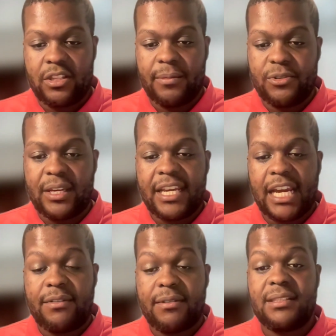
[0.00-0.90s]
So the Botswana
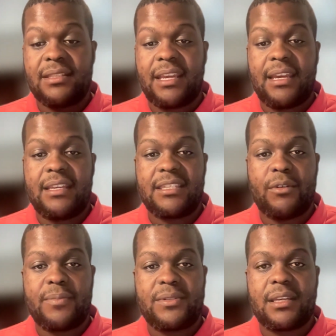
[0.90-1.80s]
government has a
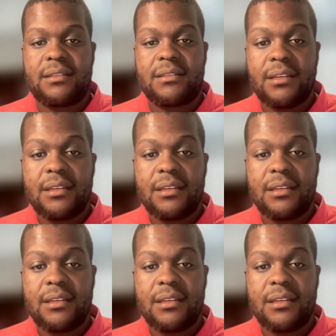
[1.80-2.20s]
website.